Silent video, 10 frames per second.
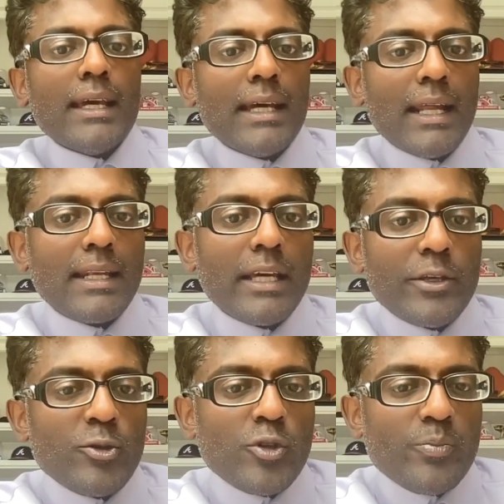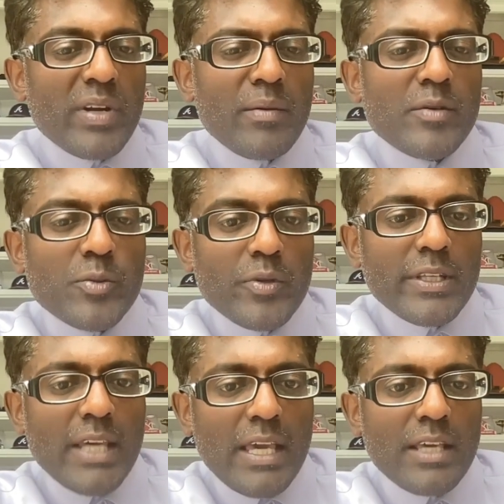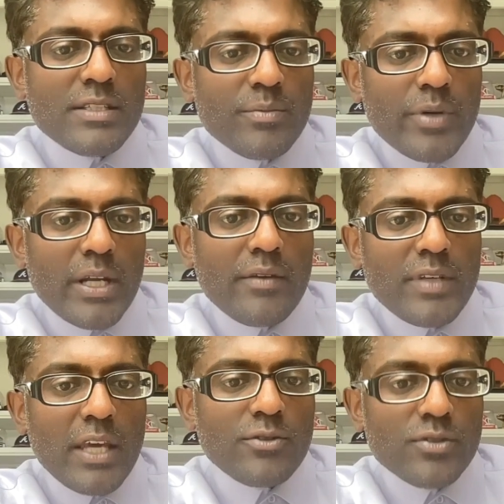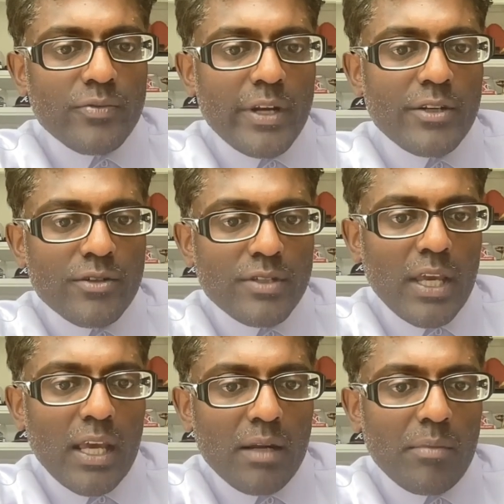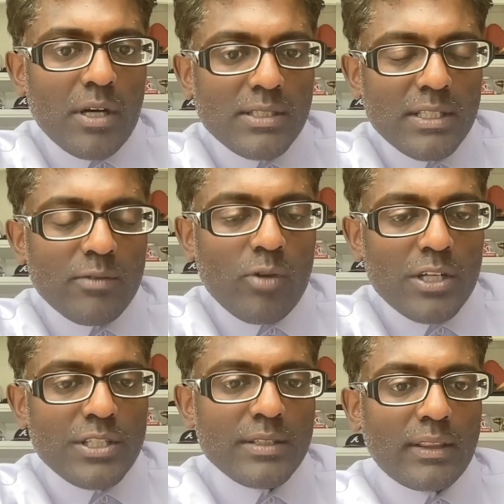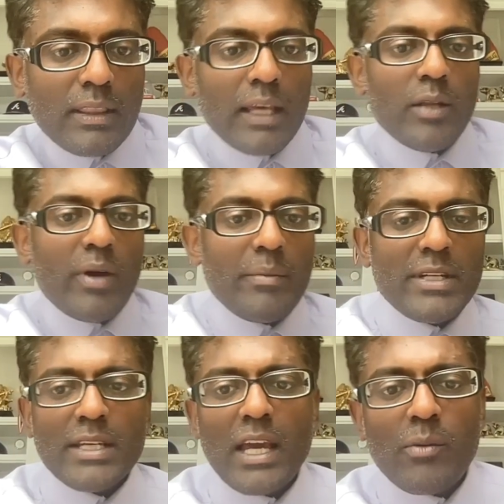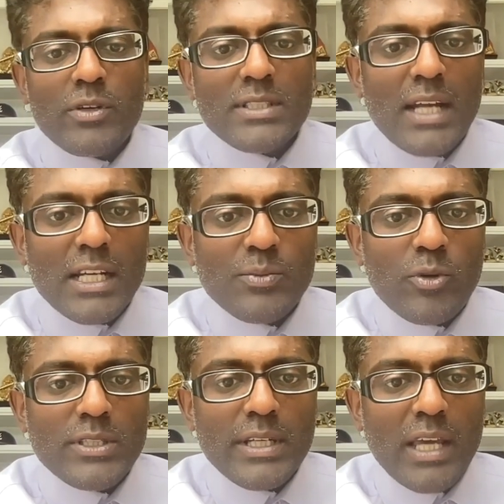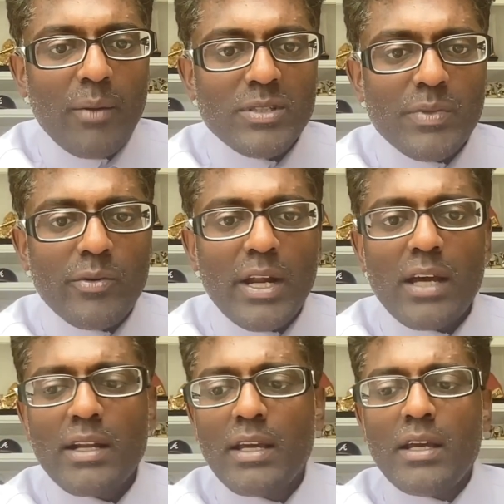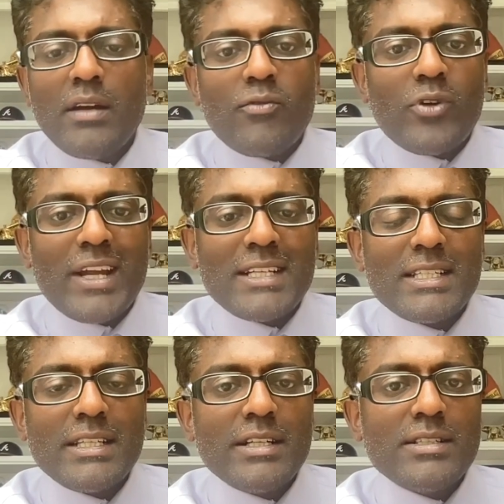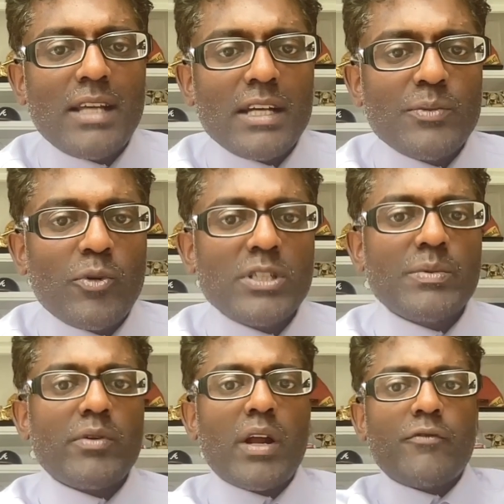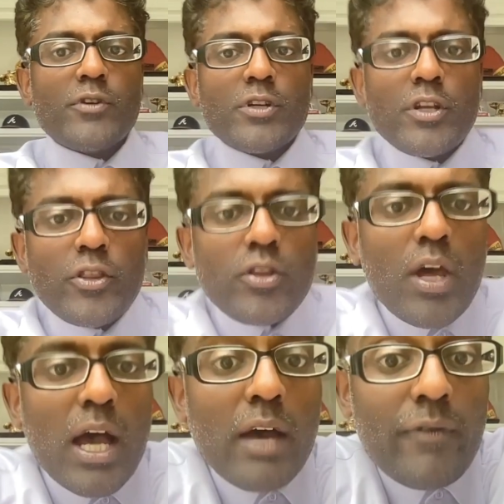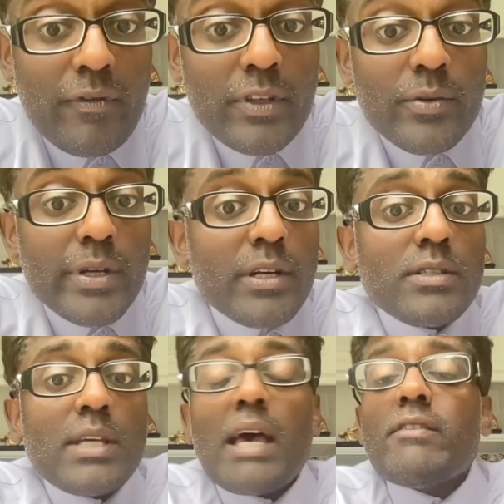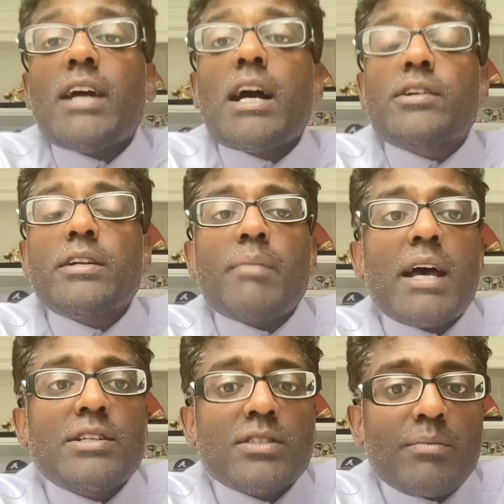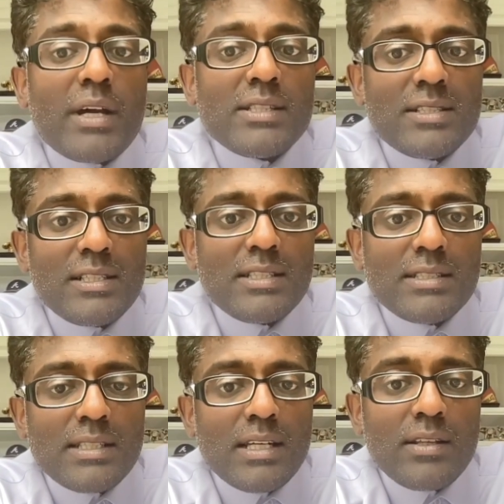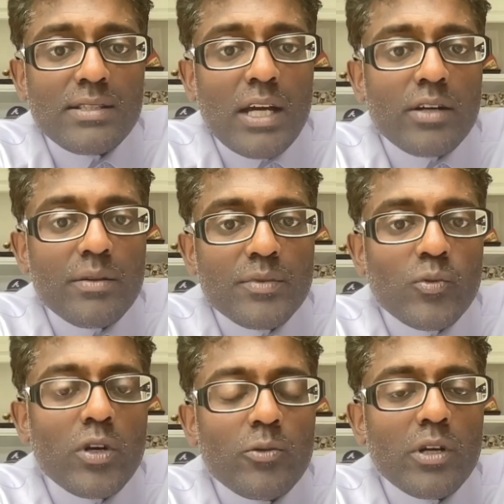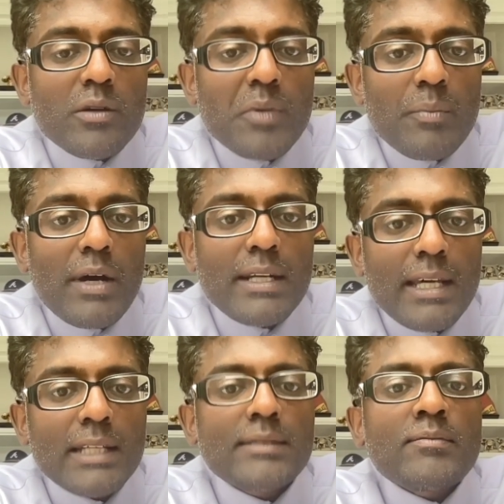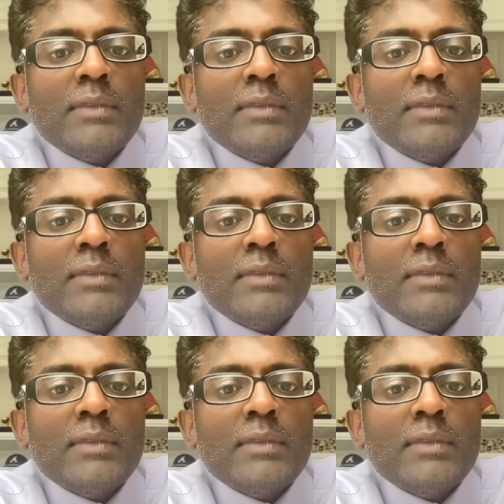And YouTube premiums between the Yankees and Braves, Angels and Rangers, and Boston and Washington. Hello, I'm Indian Cowboy. This is Doc Sports. Indian Cowboy has been around for 19 years. Doc Sports has been around for 53 years. Have a doctorate and a master's in biostatistics. That's how these algorithms work. Welcome to my podcast.